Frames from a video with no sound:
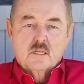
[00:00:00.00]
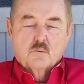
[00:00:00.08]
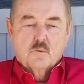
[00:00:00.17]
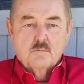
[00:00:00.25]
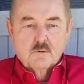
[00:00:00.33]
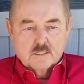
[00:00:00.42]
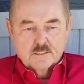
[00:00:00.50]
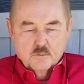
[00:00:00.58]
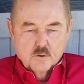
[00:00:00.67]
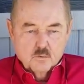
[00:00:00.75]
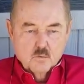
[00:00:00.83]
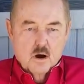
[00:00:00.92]
We mix it
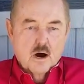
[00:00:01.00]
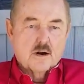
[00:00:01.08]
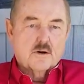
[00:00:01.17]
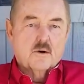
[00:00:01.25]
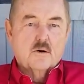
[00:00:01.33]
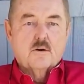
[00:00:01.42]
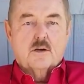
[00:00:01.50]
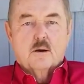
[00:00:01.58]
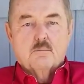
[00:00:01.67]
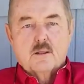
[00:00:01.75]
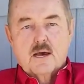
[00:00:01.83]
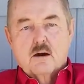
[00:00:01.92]
with water, a
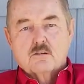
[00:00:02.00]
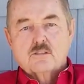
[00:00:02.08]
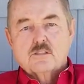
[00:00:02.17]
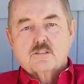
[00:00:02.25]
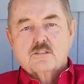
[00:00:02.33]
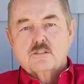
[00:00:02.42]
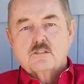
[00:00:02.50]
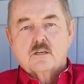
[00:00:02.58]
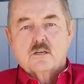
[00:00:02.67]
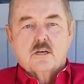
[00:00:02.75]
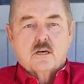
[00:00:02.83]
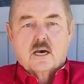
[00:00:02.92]
couple of ounces,
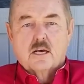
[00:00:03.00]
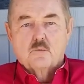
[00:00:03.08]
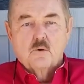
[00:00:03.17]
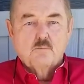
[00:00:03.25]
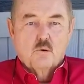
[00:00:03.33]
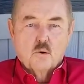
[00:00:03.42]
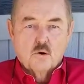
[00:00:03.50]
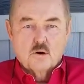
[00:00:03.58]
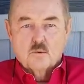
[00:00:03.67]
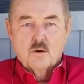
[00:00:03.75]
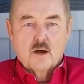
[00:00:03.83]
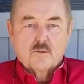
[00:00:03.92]
and we pour it
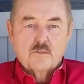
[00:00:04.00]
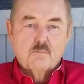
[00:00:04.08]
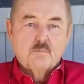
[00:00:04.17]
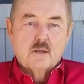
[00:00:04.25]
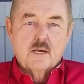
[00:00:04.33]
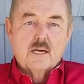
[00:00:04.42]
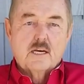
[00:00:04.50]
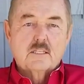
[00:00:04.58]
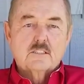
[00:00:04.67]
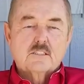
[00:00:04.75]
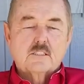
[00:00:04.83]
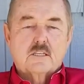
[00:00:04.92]
around the
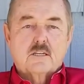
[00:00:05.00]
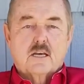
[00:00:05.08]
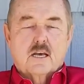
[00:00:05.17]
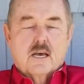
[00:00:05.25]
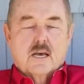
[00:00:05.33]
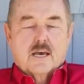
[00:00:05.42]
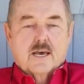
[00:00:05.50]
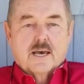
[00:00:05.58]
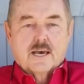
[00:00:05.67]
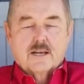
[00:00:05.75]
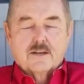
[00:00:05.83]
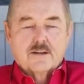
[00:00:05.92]
plants.
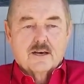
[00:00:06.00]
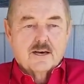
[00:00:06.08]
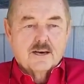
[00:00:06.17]
And